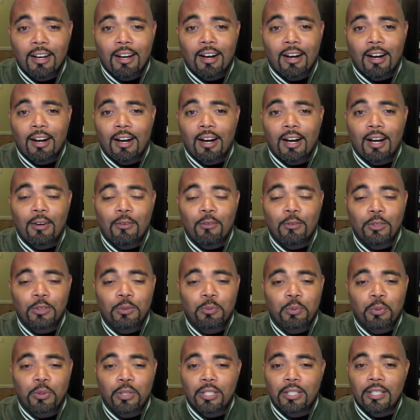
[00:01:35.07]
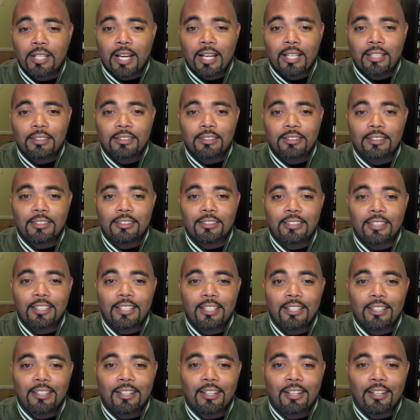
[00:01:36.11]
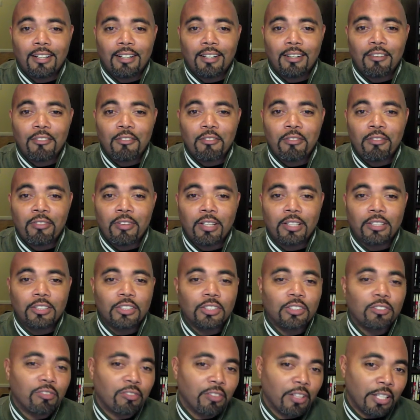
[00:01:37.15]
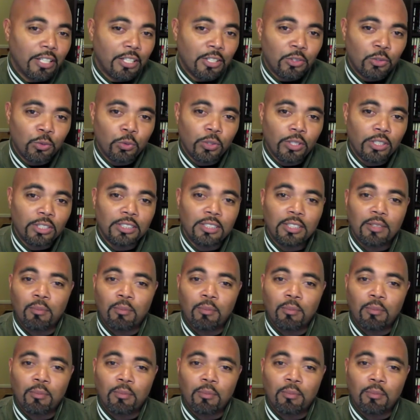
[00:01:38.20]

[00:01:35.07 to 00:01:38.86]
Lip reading: It was pretty nice to see Vick just flick his wrist.